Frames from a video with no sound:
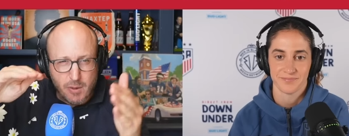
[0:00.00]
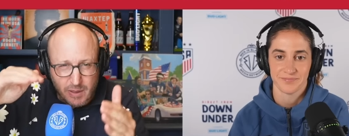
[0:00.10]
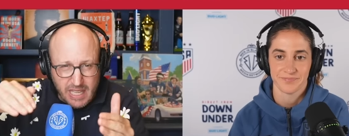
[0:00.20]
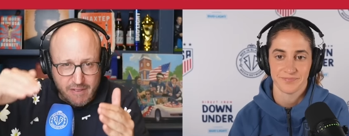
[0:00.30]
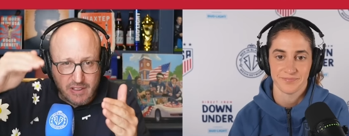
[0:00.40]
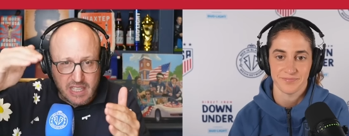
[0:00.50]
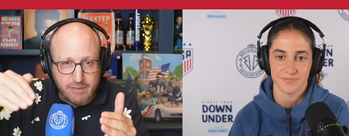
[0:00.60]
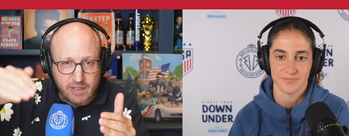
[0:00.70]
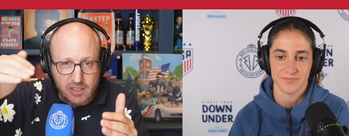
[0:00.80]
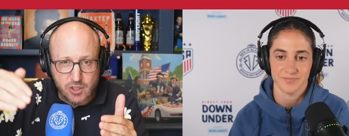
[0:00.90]
Speaker 1: were never
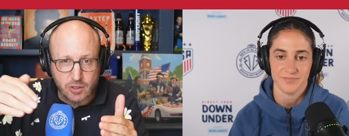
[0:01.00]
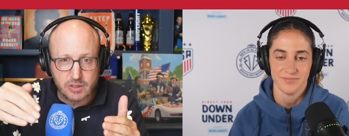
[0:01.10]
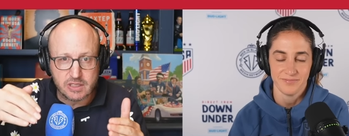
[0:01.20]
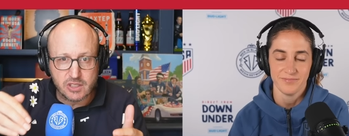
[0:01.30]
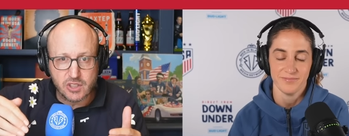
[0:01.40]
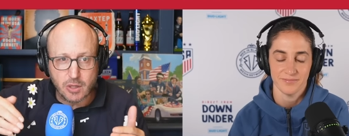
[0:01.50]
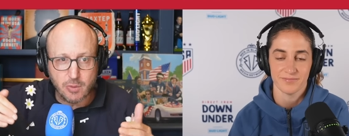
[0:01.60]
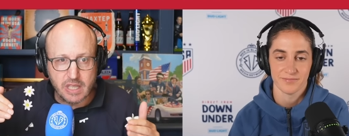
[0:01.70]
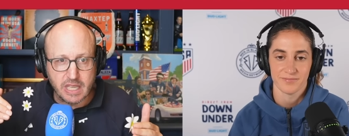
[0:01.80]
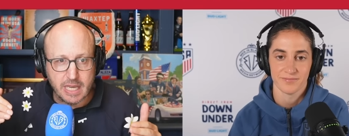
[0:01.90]
given the chance to show
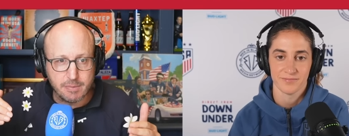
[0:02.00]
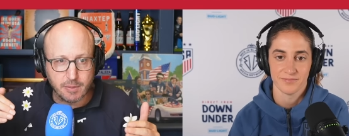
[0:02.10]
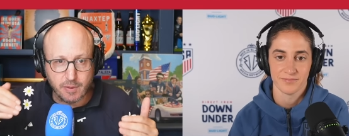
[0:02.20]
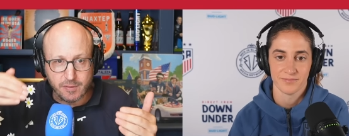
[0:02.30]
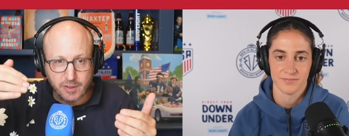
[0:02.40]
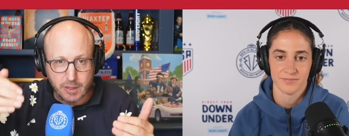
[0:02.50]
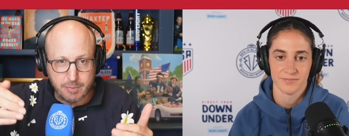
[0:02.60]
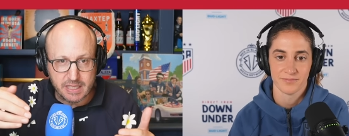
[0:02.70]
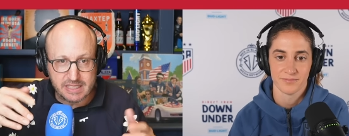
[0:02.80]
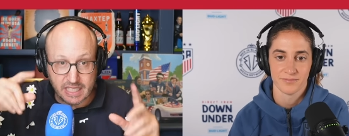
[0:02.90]
what you're capable of on the
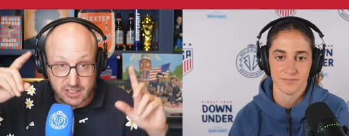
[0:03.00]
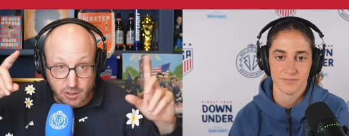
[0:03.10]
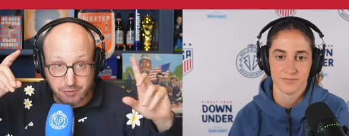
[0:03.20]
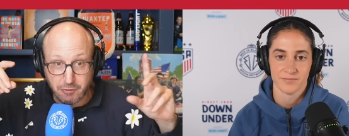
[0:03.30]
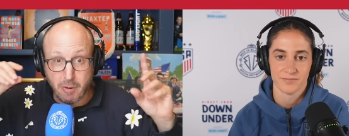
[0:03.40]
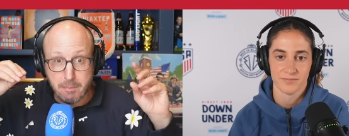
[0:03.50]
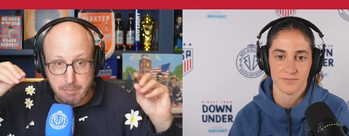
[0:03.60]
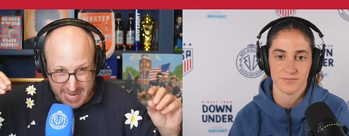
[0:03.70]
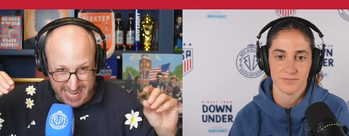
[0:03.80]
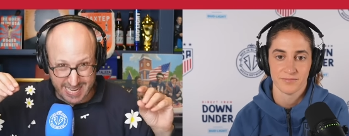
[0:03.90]
big stage, not for a
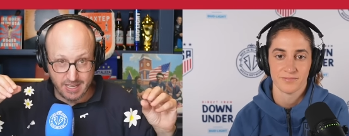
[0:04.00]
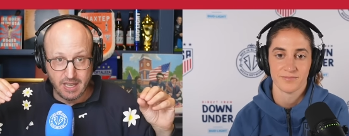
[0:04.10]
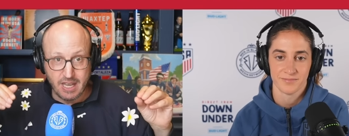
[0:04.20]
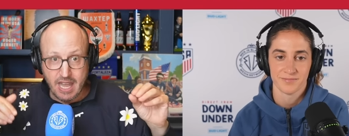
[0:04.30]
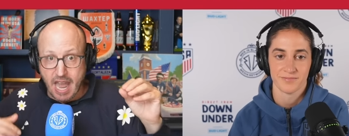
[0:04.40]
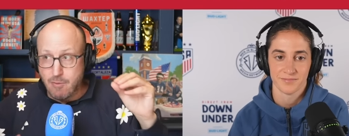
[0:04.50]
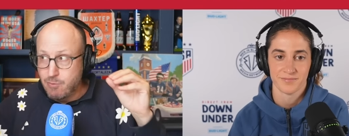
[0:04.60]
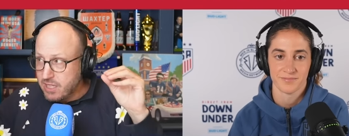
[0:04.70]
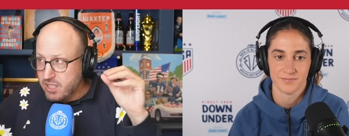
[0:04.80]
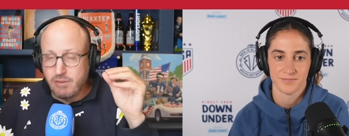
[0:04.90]
minute. And
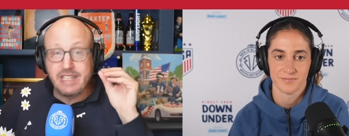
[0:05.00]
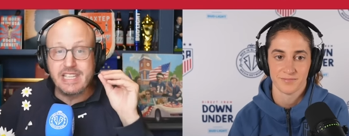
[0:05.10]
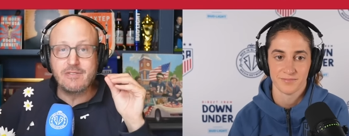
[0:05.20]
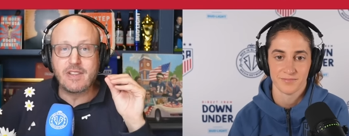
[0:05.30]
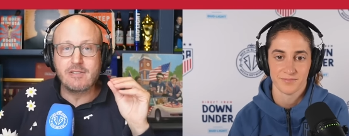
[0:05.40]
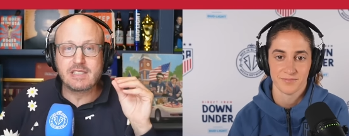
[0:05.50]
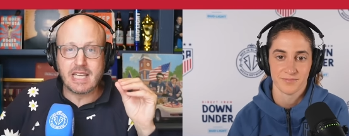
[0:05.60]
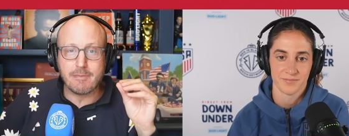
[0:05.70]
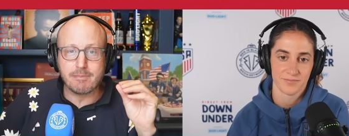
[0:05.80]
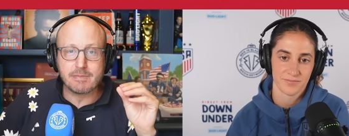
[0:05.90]
when you leave those
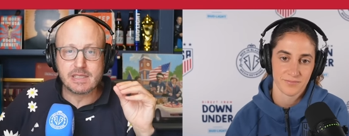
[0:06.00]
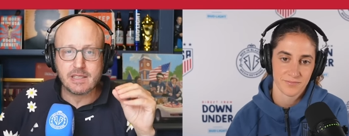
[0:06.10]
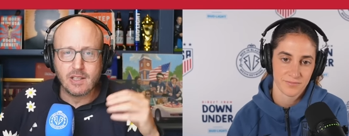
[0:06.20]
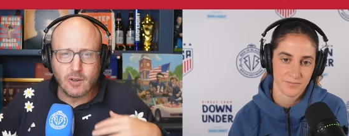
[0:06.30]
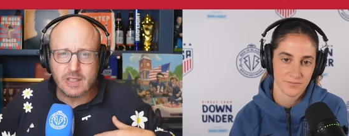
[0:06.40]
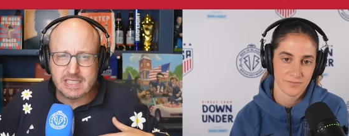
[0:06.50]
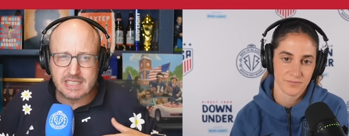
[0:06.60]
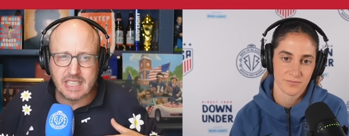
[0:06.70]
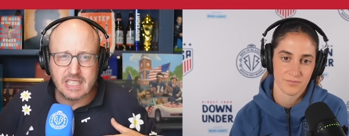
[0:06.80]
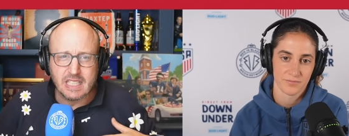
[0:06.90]
camps,
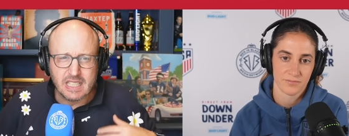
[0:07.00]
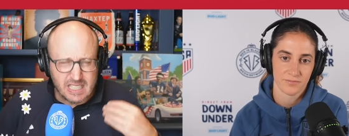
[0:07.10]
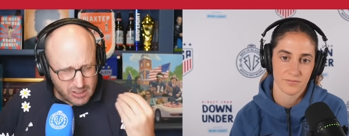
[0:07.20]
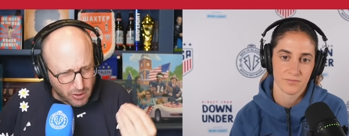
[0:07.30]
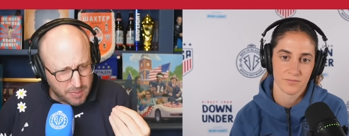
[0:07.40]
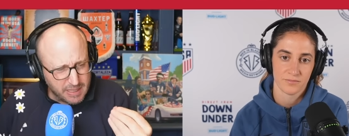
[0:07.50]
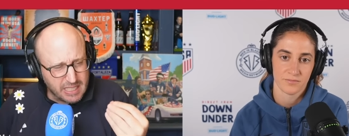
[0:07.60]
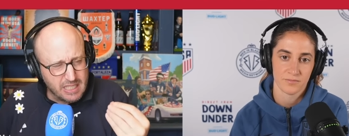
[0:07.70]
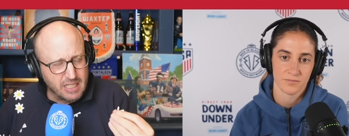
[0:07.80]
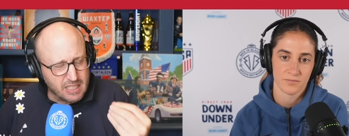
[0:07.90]
honestly, can you talk about
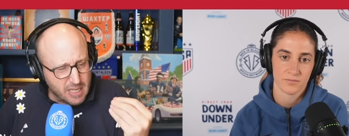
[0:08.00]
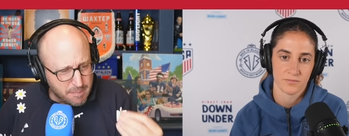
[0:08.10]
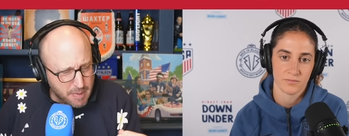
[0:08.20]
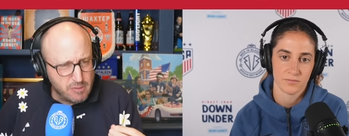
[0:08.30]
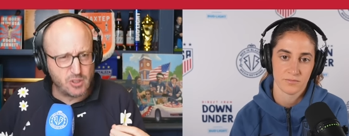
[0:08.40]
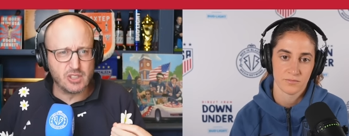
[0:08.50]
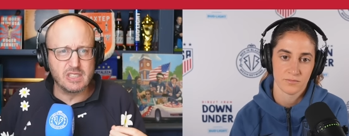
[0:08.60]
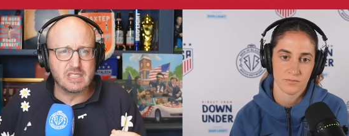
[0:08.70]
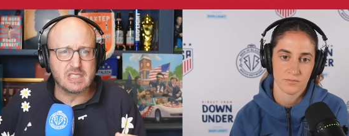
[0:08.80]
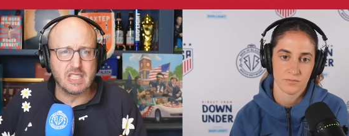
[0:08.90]
the, the
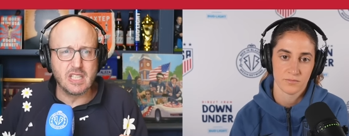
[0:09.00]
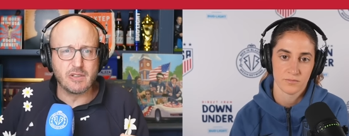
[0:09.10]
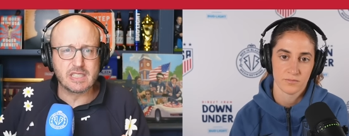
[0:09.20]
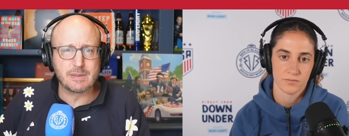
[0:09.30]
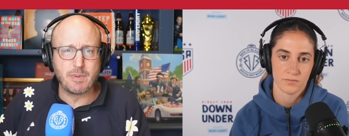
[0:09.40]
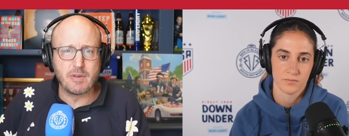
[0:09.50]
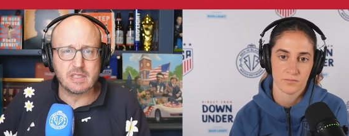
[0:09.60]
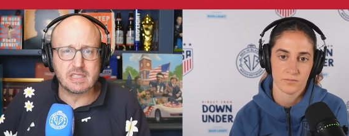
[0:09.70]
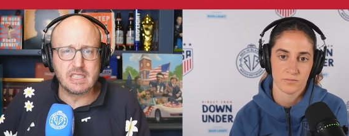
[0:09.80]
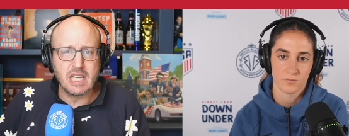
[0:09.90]
emotions that you
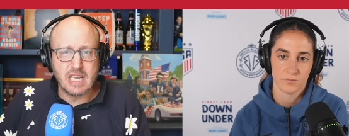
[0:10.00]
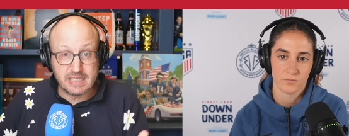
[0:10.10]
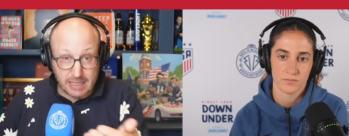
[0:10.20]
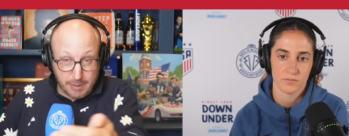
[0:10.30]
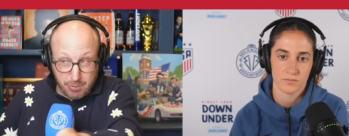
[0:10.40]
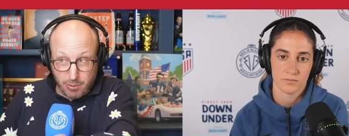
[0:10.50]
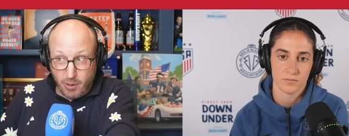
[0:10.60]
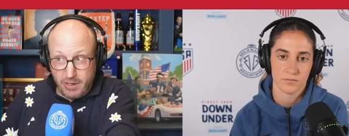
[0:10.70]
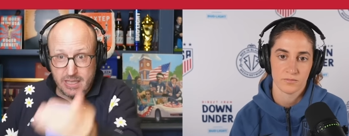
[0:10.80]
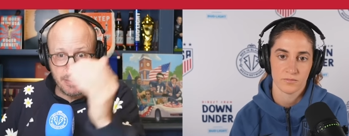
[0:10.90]
experience? Is it the
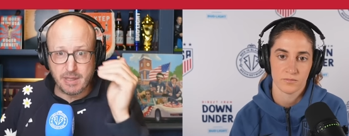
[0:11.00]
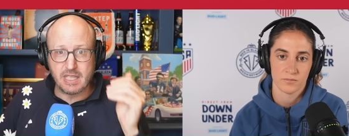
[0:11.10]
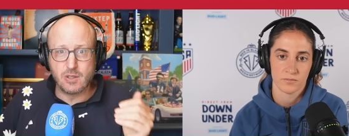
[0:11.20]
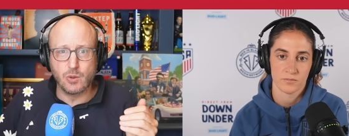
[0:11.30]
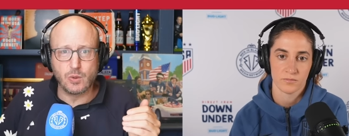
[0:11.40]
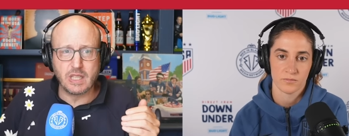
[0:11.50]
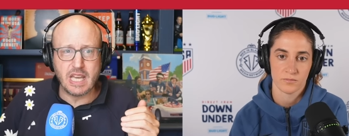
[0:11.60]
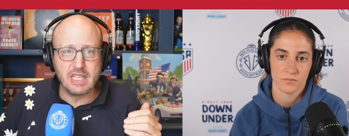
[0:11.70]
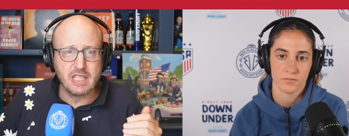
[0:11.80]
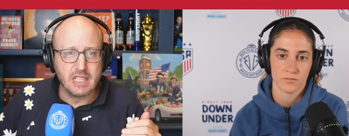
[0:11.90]
pride of being called
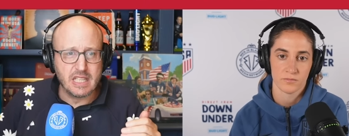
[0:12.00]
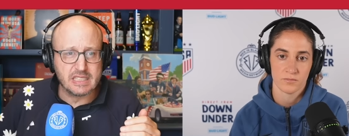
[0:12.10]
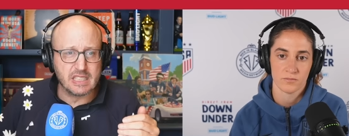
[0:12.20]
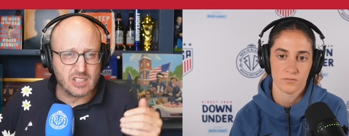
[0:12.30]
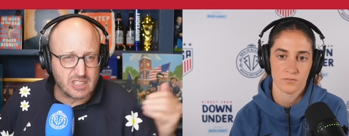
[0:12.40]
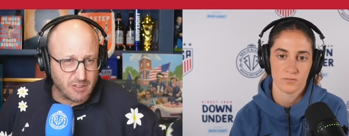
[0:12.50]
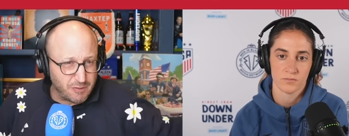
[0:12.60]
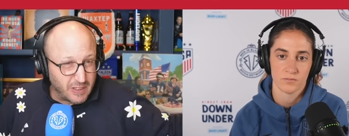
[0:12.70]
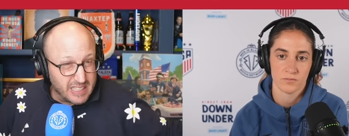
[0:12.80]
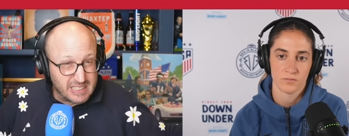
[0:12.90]
in? Is it just
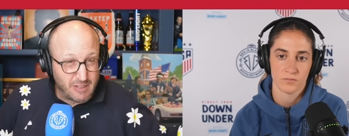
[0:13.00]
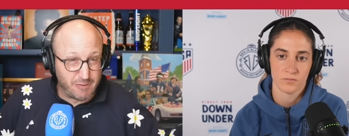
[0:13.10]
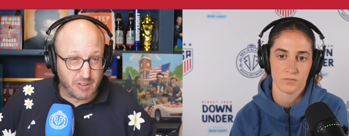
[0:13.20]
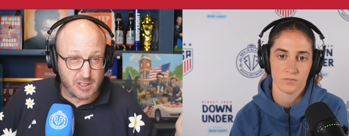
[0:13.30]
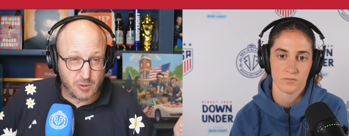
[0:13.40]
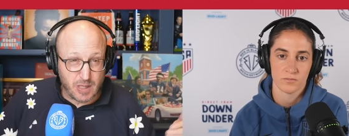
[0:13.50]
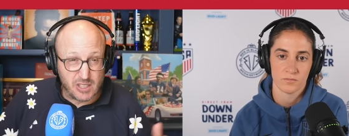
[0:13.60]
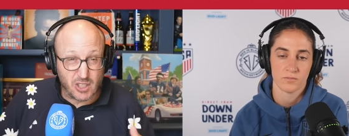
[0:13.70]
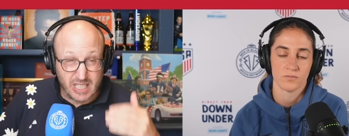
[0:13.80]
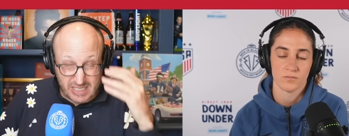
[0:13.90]
deflated
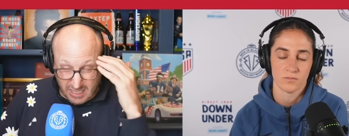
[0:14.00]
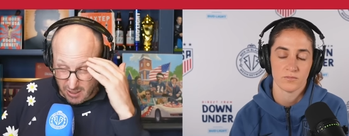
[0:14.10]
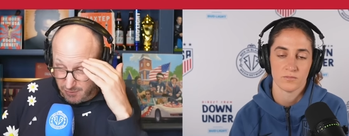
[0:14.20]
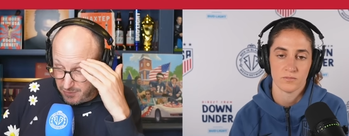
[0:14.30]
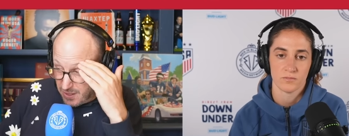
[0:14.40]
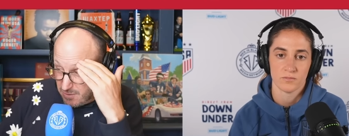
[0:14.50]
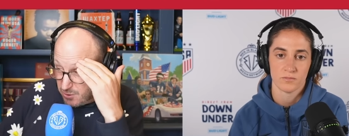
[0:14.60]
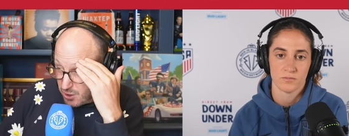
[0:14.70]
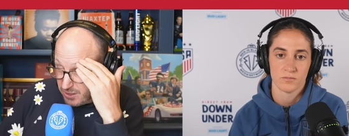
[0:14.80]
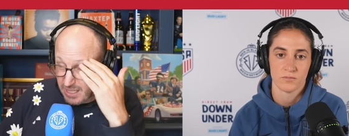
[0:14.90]
frustration? Is it confusion?